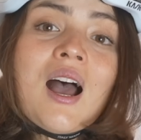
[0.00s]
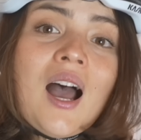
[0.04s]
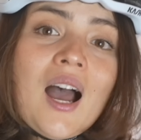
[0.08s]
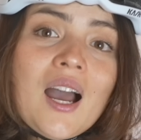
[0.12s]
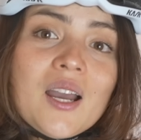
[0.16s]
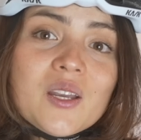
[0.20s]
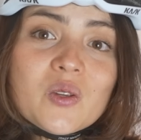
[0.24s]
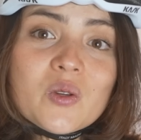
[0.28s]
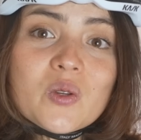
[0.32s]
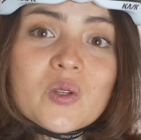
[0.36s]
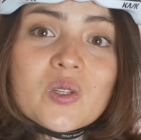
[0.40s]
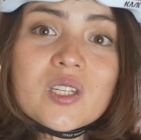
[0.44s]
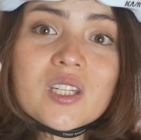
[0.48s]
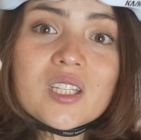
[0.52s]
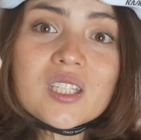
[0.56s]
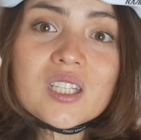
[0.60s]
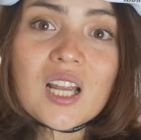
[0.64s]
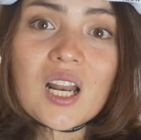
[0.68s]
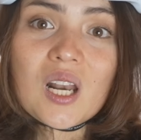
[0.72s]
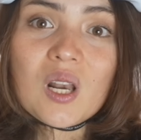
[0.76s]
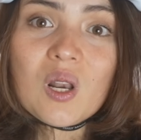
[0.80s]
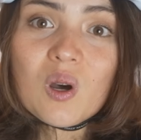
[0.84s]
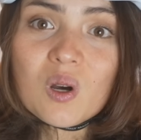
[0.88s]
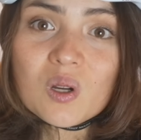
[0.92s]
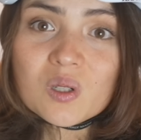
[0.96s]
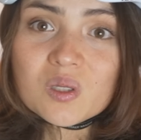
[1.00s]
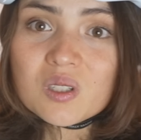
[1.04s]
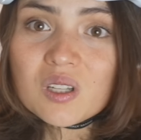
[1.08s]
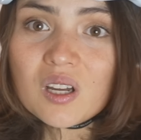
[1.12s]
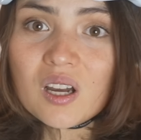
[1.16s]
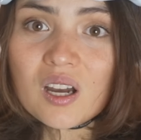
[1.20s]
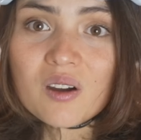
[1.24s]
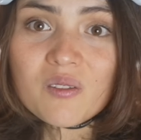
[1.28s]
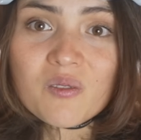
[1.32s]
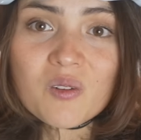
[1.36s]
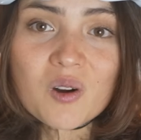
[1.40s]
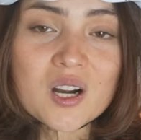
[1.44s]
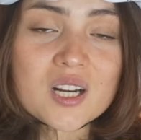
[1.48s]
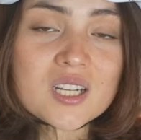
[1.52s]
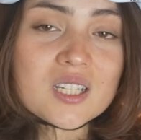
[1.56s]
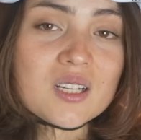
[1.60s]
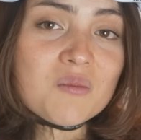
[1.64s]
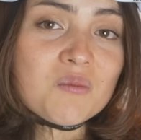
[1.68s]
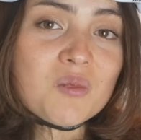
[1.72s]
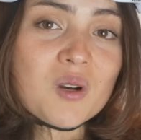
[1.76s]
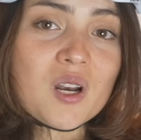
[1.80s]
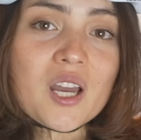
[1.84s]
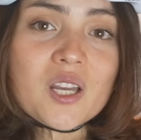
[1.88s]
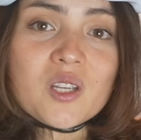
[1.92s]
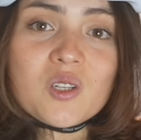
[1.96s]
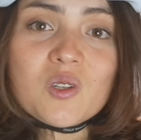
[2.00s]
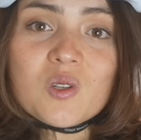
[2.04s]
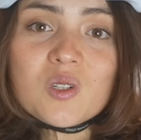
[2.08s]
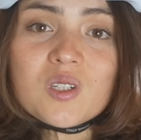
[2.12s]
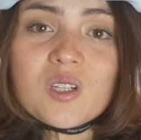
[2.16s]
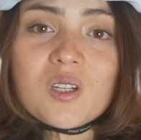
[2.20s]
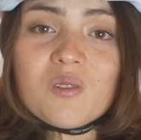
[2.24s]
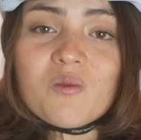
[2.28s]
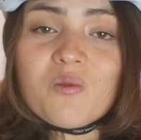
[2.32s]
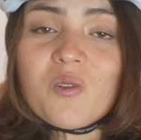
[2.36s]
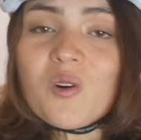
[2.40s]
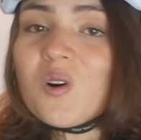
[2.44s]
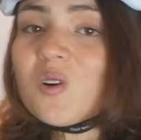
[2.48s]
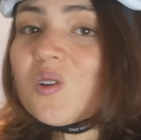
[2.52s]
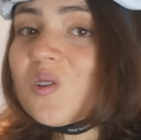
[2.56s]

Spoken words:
I use it a lot. For example, I use it for